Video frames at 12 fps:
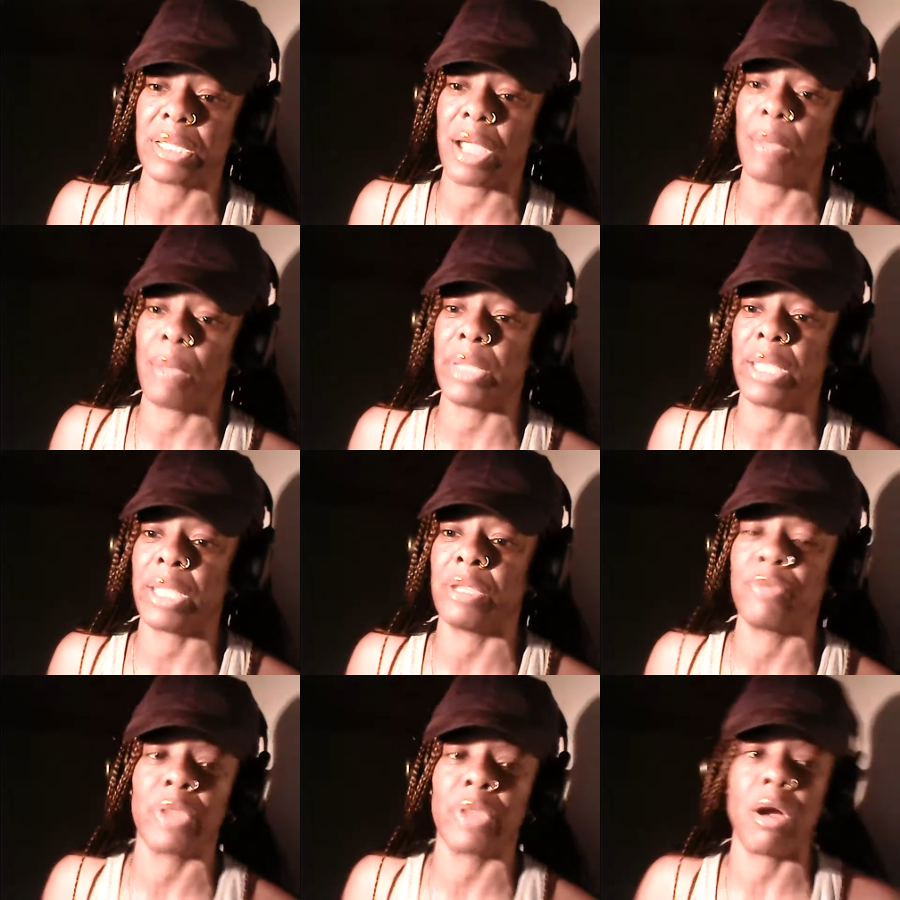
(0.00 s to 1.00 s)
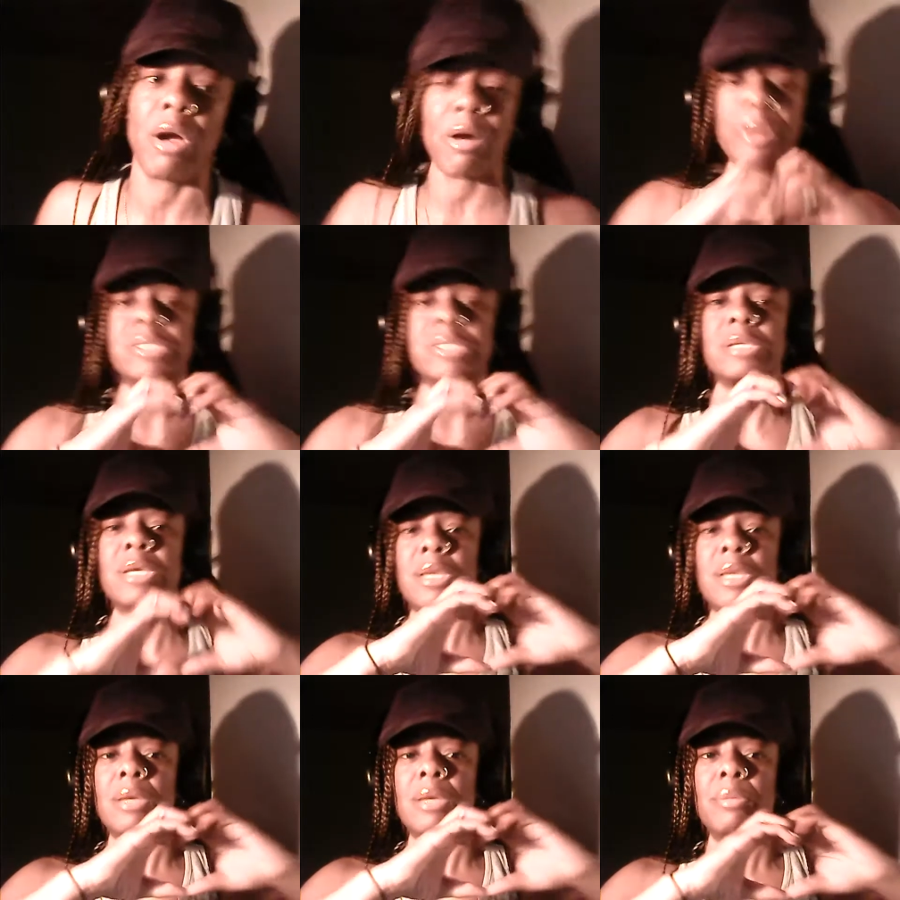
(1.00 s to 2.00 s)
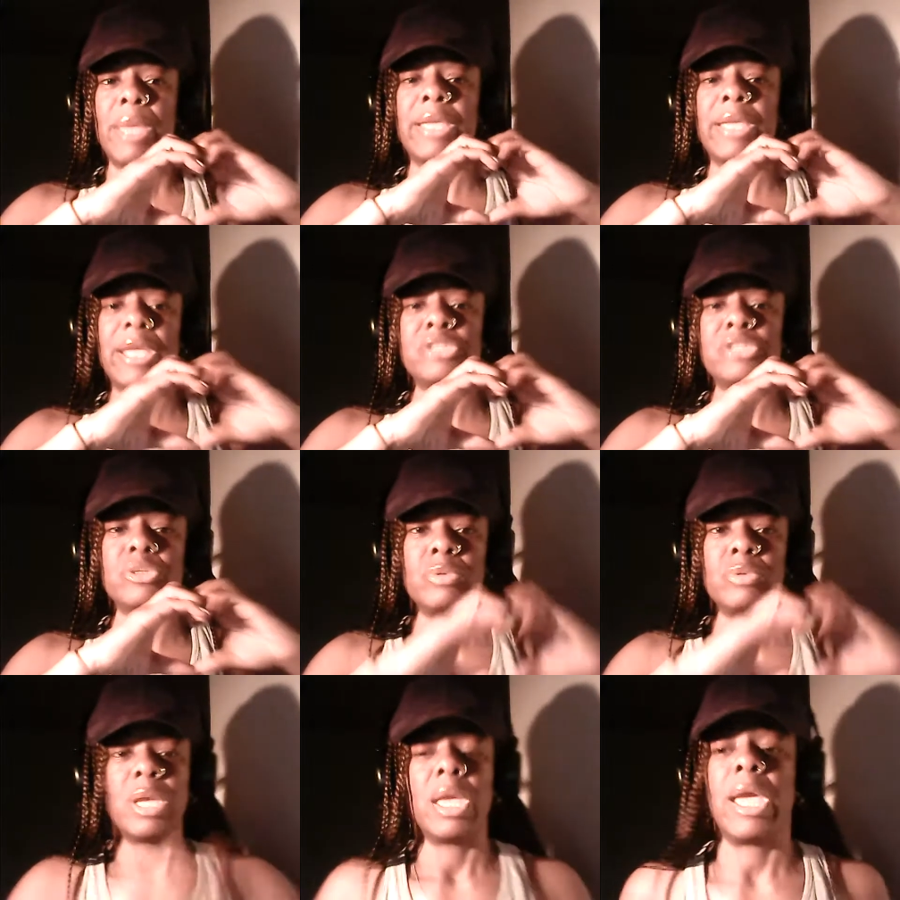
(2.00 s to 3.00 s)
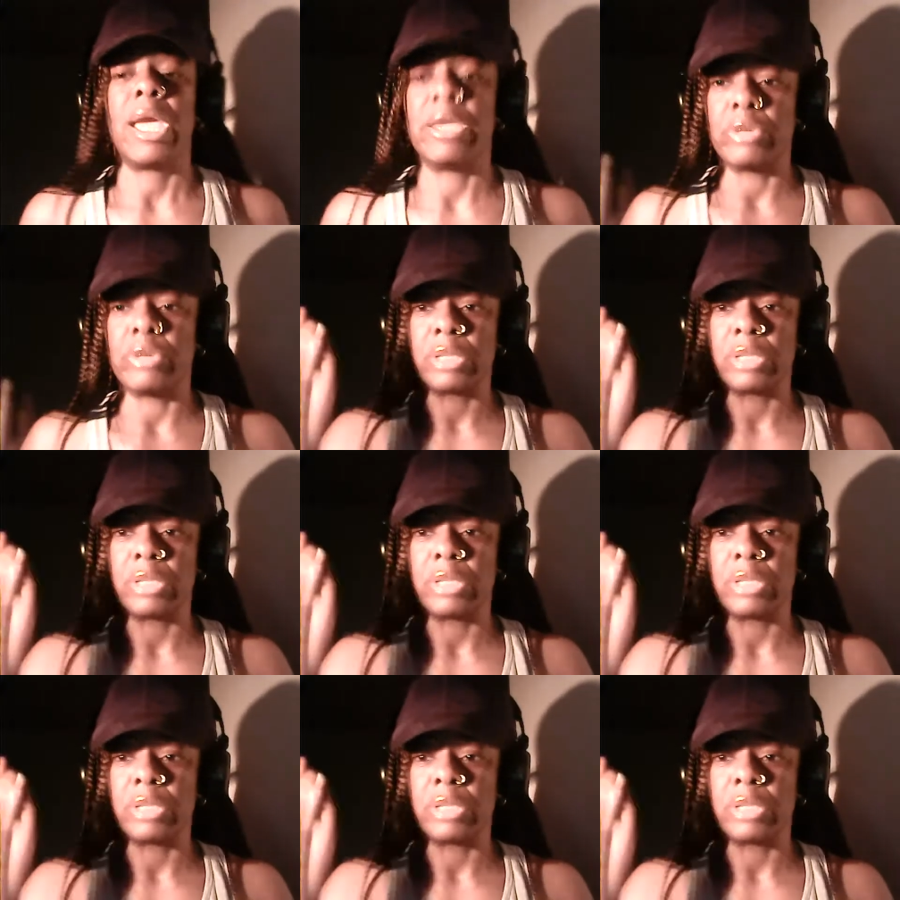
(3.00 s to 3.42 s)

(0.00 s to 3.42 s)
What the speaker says: coming in and for the hearts back at you. And you can